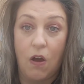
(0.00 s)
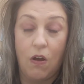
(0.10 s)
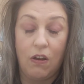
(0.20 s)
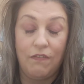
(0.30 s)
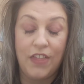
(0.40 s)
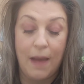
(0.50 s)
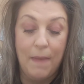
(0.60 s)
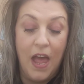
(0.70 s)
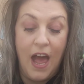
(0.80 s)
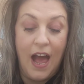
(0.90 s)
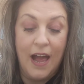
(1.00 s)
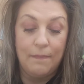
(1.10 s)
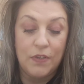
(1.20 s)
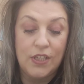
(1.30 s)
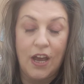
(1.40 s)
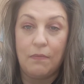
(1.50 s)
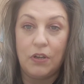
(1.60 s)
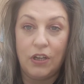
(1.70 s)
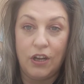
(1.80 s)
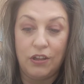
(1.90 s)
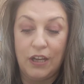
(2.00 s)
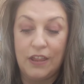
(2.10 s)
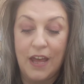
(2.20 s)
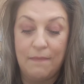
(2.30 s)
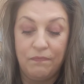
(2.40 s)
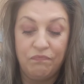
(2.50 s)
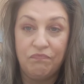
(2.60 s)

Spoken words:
all of them. So I'm going to go through them.